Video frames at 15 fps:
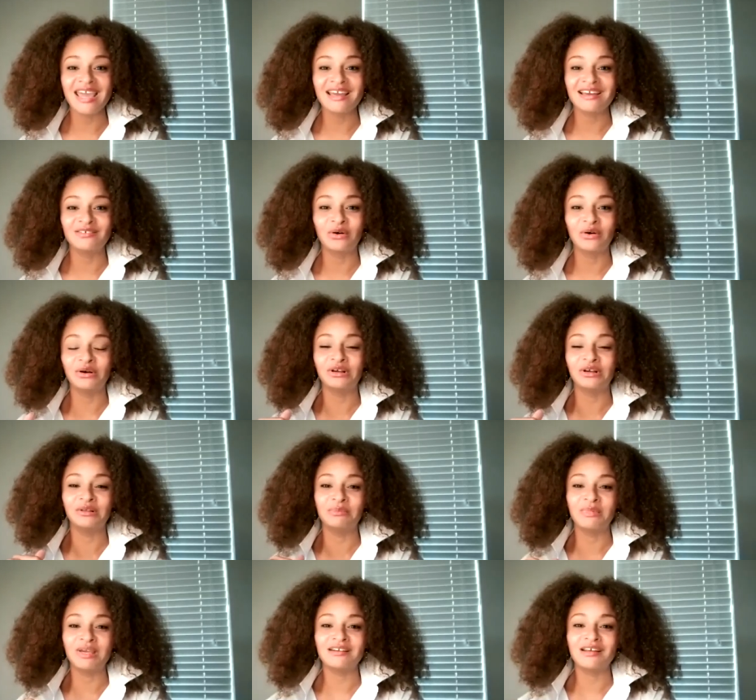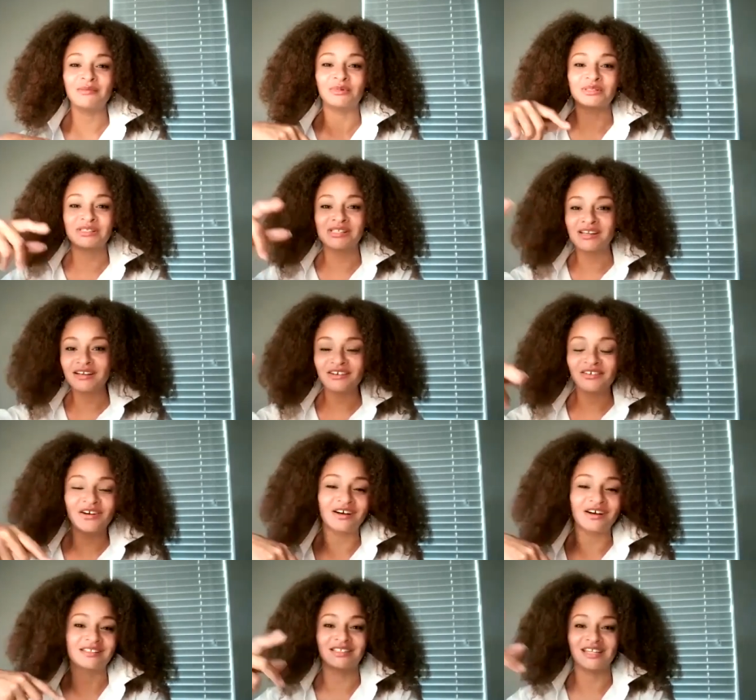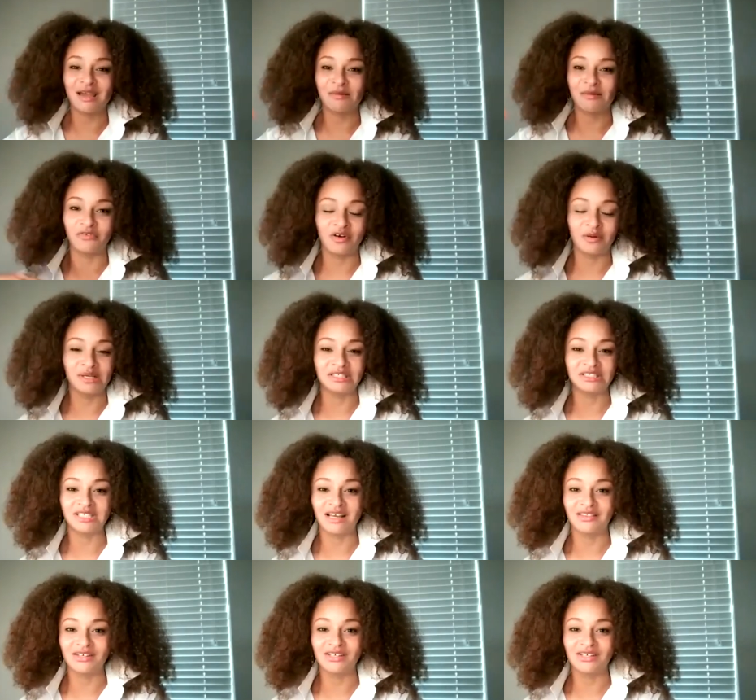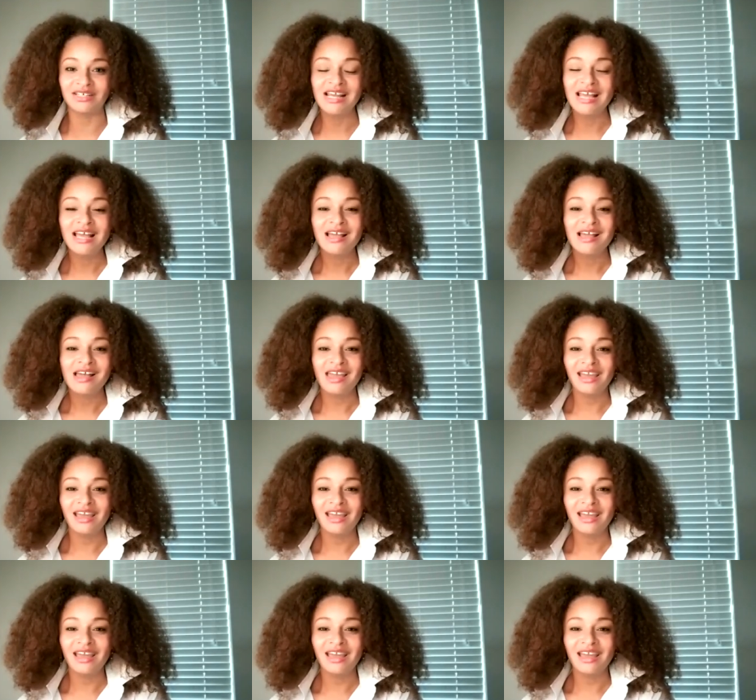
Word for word: And me and him are sitting across the table from each other